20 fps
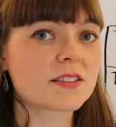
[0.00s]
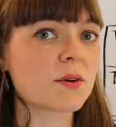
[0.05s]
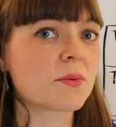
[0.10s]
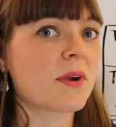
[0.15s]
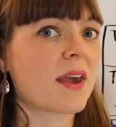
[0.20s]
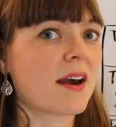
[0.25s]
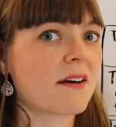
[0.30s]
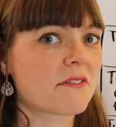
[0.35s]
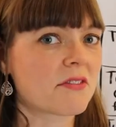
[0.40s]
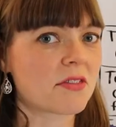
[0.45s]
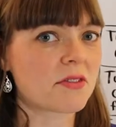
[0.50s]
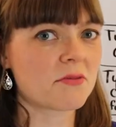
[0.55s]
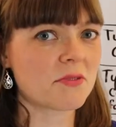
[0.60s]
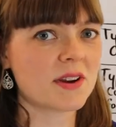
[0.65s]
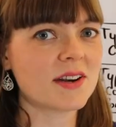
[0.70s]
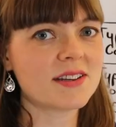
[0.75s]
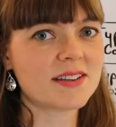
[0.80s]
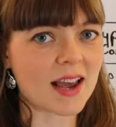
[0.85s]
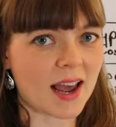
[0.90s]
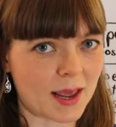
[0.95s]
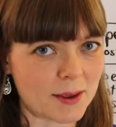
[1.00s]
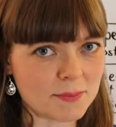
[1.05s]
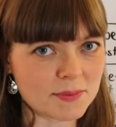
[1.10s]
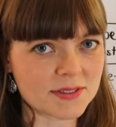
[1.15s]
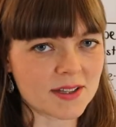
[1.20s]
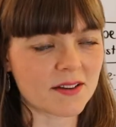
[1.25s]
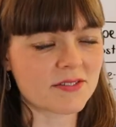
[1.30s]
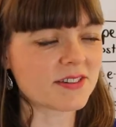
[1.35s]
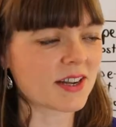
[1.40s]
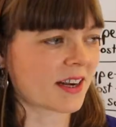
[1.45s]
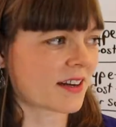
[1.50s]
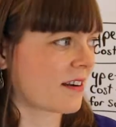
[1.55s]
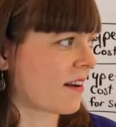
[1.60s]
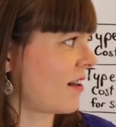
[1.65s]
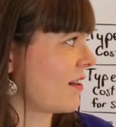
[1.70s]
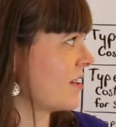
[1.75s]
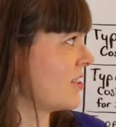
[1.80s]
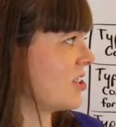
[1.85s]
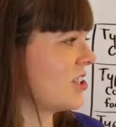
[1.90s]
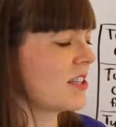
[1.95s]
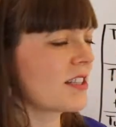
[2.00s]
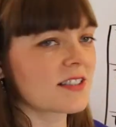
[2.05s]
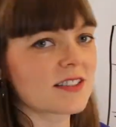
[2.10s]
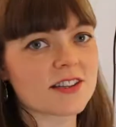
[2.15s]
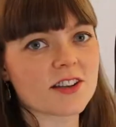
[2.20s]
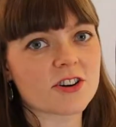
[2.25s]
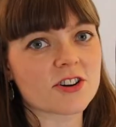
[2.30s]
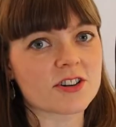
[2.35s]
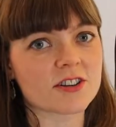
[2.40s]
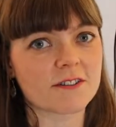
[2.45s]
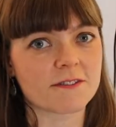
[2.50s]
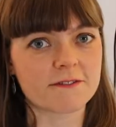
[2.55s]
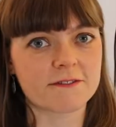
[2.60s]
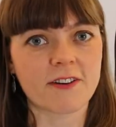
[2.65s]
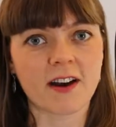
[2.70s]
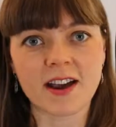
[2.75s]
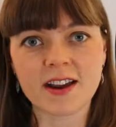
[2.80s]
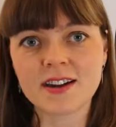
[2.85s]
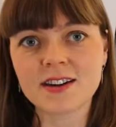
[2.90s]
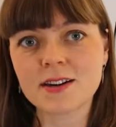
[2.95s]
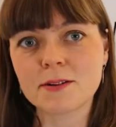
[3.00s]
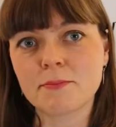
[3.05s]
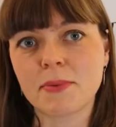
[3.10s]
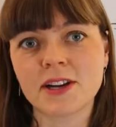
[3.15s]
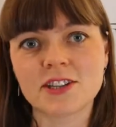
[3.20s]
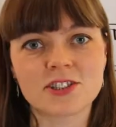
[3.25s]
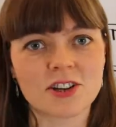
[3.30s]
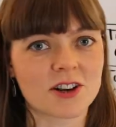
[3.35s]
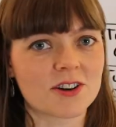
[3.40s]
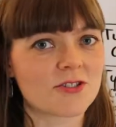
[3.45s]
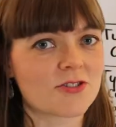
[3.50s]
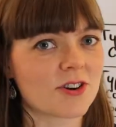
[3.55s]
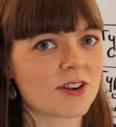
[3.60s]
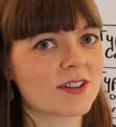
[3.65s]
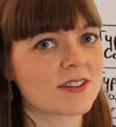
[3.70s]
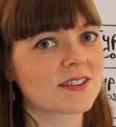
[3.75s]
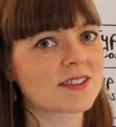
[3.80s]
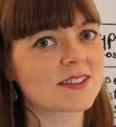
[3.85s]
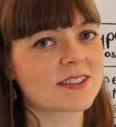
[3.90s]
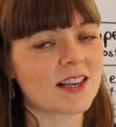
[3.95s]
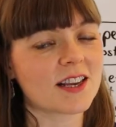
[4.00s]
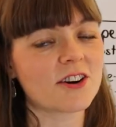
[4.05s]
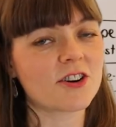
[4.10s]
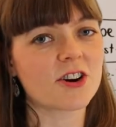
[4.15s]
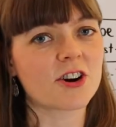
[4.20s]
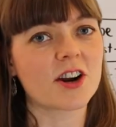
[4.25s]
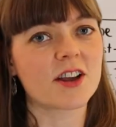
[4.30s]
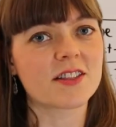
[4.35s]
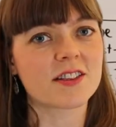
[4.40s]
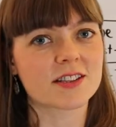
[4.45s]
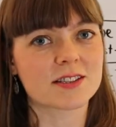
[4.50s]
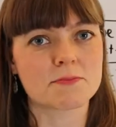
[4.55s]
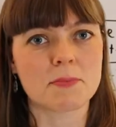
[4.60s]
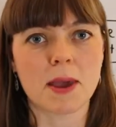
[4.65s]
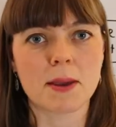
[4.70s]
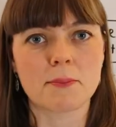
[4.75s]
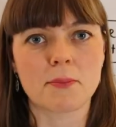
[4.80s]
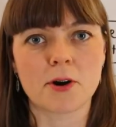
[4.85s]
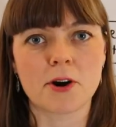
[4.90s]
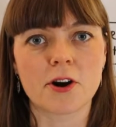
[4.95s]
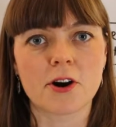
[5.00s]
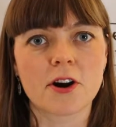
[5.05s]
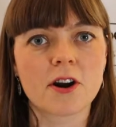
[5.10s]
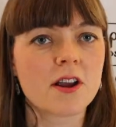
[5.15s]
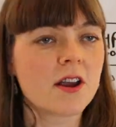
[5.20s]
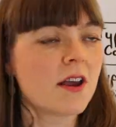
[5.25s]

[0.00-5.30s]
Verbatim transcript: So we have three types of technologies that are defined by Chandra and Skinner in this paper.